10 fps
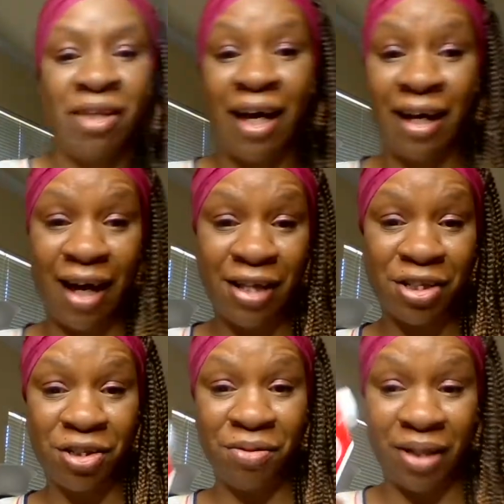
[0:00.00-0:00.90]
I got
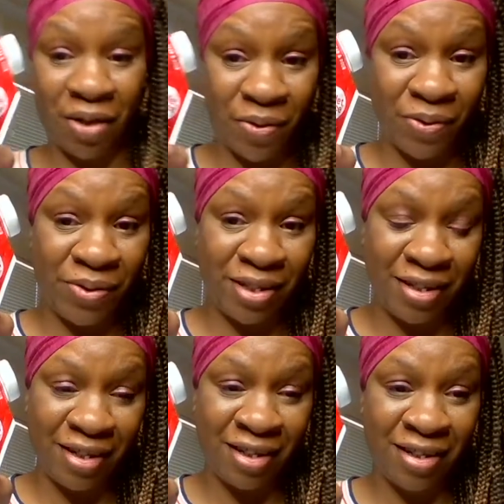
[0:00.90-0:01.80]
two of those.
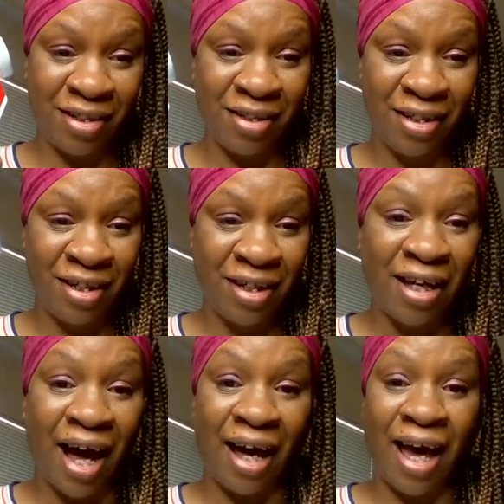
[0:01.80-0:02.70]

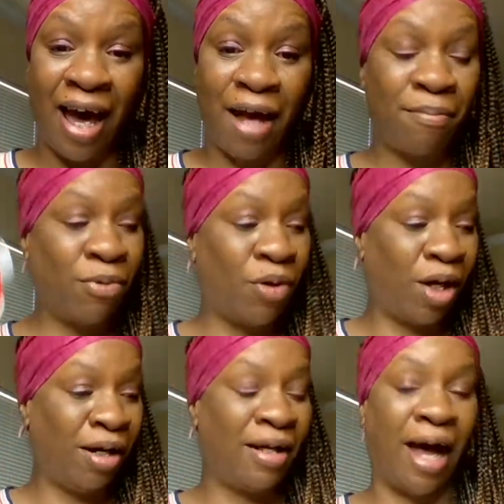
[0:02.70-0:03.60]
I had
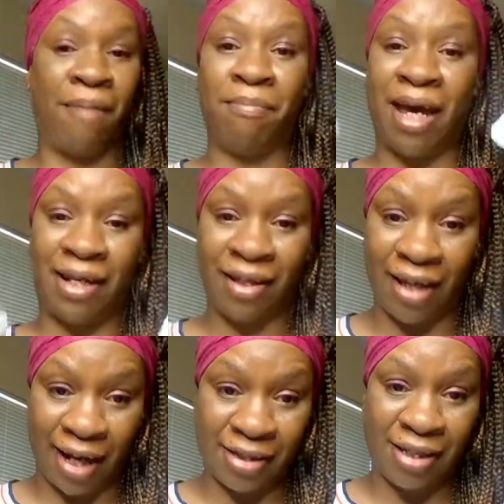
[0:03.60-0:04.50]
more. I made it
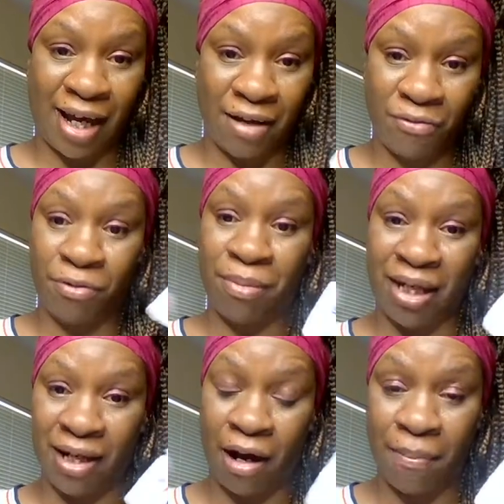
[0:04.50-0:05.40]
last night for
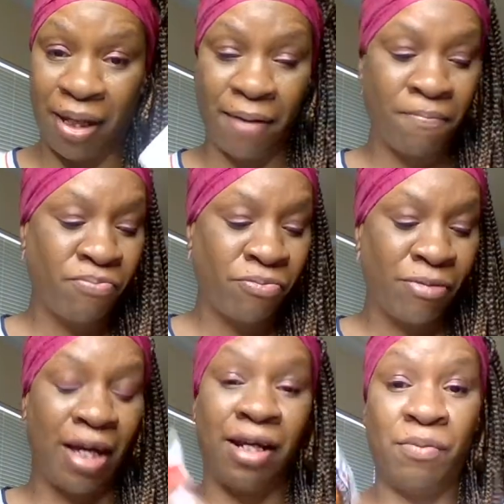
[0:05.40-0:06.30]
me and hubby,
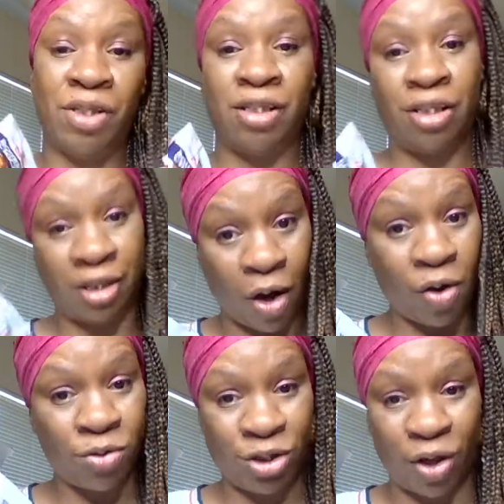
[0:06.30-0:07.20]
and it was
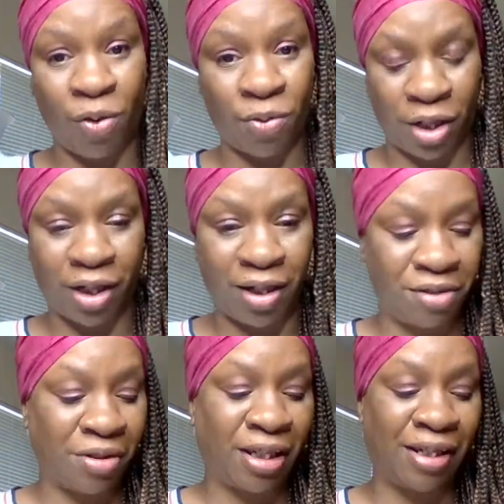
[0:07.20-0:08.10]
so, so
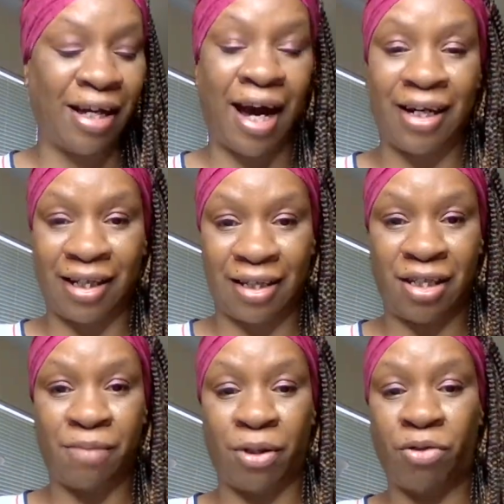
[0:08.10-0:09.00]
good. You gotta get
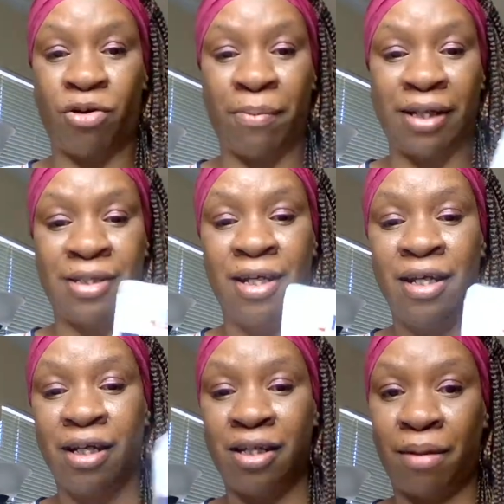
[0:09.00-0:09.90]
these McCormick's,
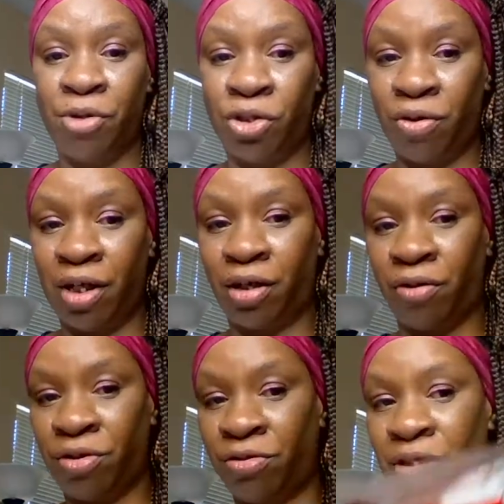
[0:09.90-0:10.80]
because I'm sure in the
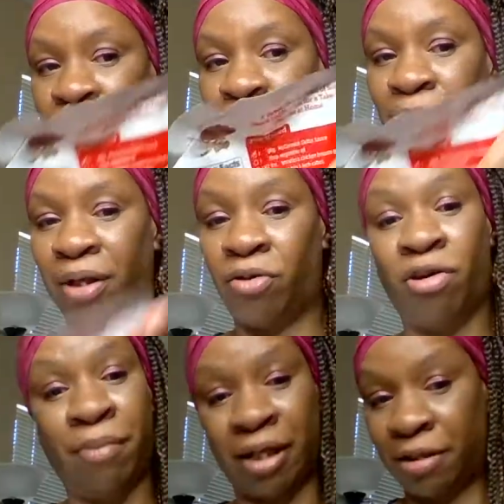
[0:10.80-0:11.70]
grocery store,
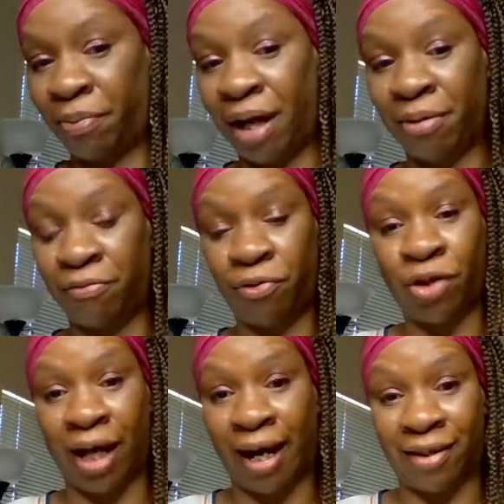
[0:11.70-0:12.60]
McCormick is probably
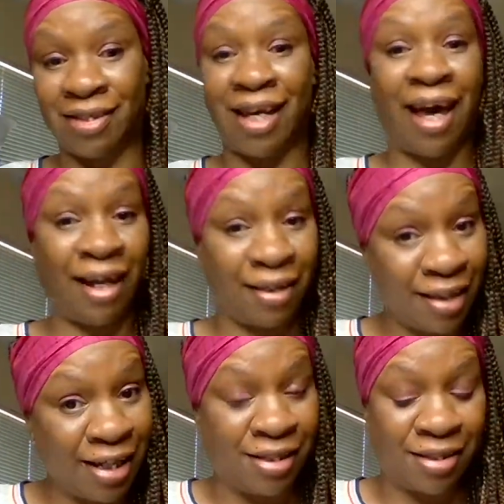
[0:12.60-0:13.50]
$4 at
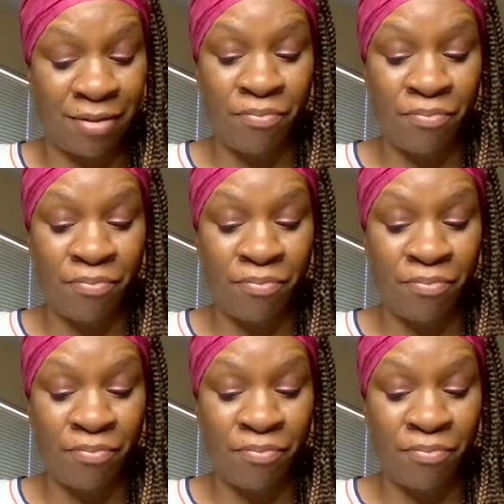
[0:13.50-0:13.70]
least.